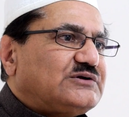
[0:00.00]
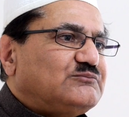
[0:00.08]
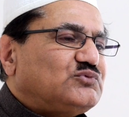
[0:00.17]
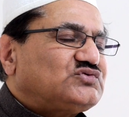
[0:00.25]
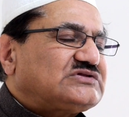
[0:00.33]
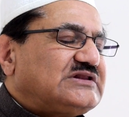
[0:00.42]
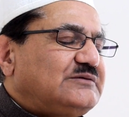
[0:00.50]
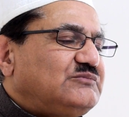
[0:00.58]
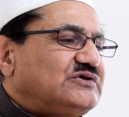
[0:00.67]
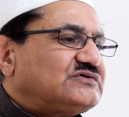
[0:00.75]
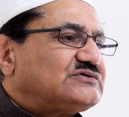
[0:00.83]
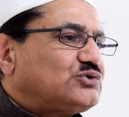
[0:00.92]
word
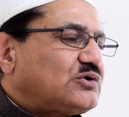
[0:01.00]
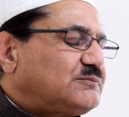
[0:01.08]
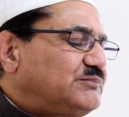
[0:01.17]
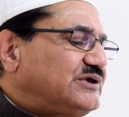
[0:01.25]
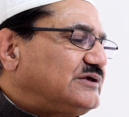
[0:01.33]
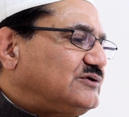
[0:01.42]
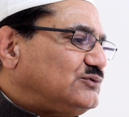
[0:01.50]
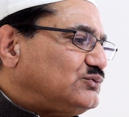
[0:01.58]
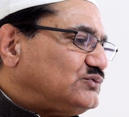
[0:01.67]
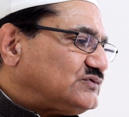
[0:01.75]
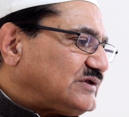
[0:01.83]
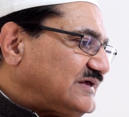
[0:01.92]
Muslim is not being
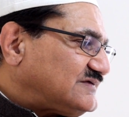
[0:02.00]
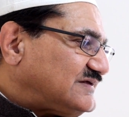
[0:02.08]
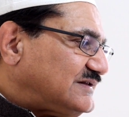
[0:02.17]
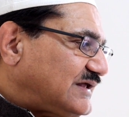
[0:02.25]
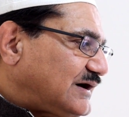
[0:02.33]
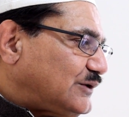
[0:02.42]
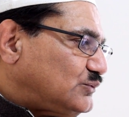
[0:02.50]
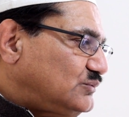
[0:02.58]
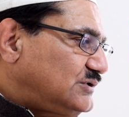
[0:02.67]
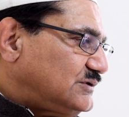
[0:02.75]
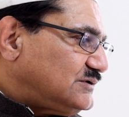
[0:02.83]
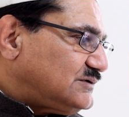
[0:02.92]
used as a
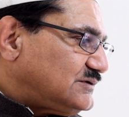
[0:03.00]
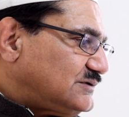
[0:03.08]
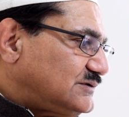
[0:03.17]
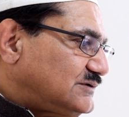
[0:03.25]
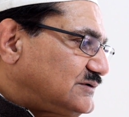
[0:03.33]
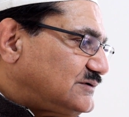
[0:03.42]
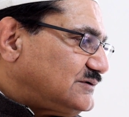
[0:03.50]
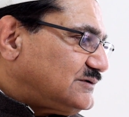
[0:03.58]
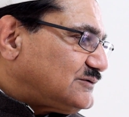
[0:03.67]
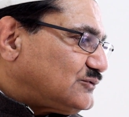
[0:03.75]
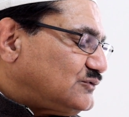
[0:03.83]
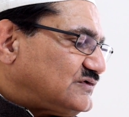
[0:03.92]
noun
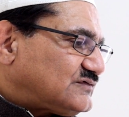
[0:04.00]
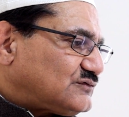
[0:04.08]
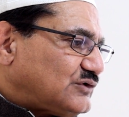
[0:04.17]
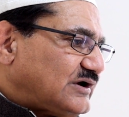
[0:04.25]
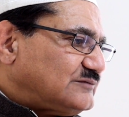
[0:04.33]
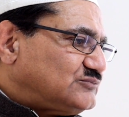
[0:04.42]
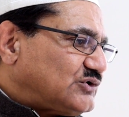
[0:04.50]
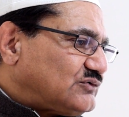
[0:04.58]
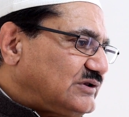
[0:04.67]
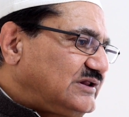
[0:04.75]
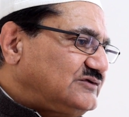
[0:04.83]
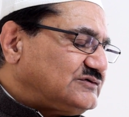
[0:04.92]
to describe the
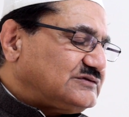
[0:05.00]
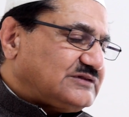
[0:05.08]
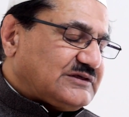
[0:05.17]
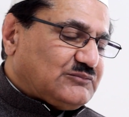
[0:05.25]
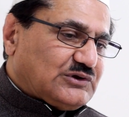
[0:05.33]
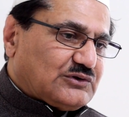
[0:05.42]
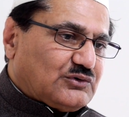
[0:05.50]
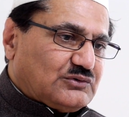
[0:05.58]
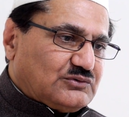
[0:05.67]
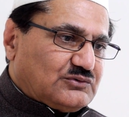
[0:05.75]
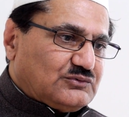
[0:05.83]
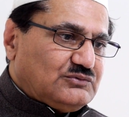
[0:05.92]
religion they
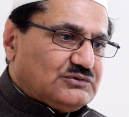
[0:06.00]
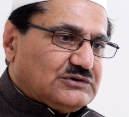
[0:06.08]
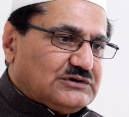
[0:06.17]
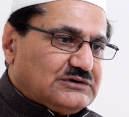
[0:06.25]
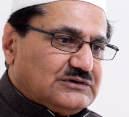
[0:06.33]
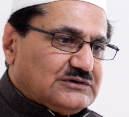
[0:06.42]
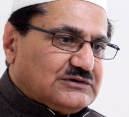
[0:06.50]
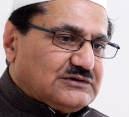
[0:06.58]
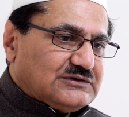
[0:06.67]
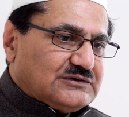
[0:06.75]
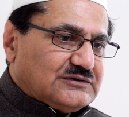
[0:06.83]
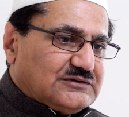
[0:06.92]
belong to,
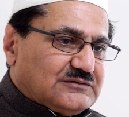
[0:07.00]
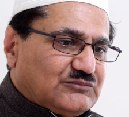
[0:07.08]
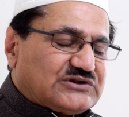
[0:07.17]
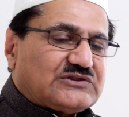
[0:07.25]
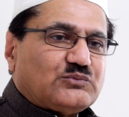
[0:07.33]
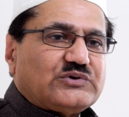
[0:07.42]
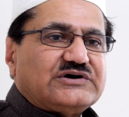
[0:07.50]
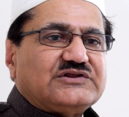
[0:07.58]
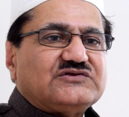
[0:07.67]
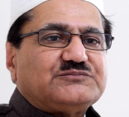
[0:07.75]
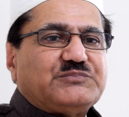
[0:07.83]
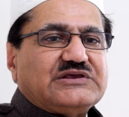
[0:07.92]
but the
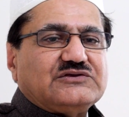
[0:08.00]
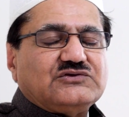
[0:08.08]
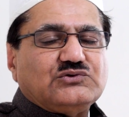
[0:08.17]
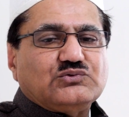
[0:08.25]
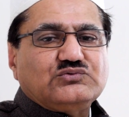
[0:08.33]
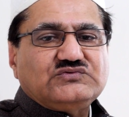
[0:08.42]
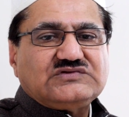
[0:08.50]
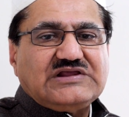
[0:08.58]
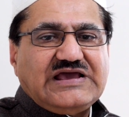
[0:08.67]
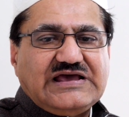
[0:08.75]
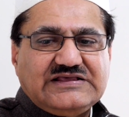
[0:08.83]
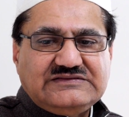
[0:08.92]
word is being
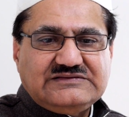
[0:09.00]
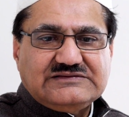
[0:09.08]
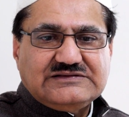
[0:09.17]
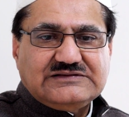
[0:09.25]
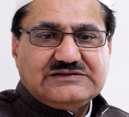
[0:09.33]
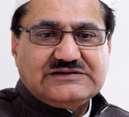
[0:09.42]
used as